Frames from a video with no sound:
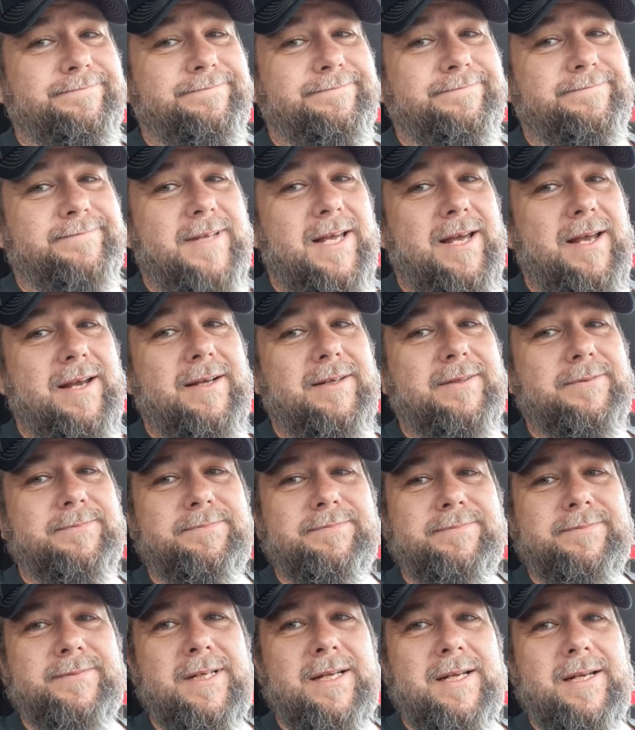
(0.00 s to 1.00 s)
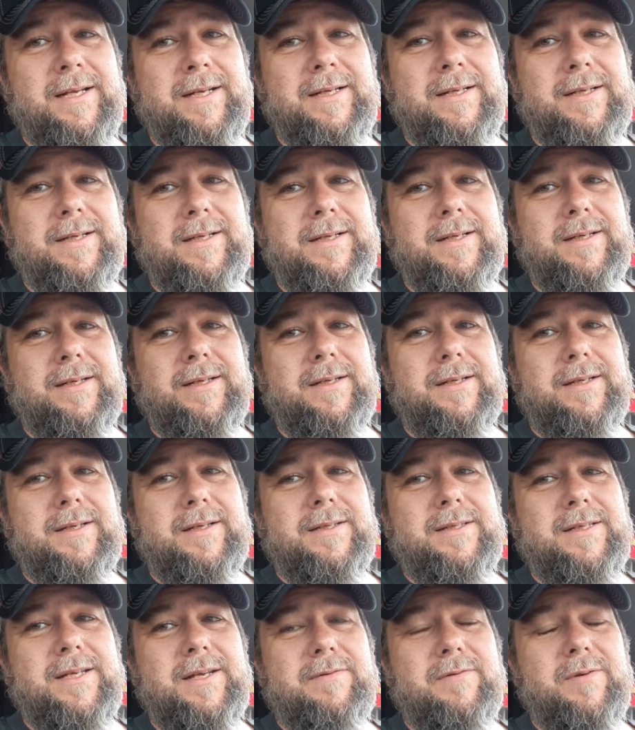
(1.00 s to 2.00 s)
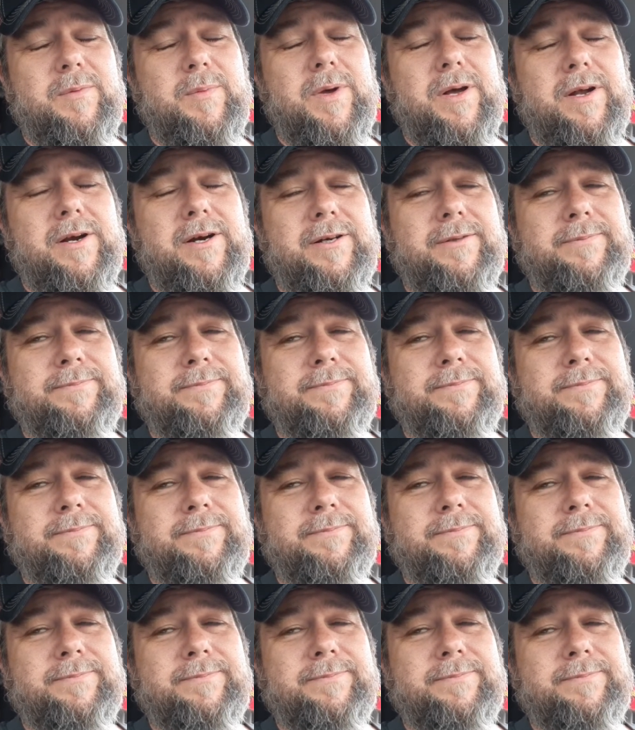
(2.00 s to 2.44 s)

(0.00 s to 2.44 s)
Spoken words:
hey, it's even better.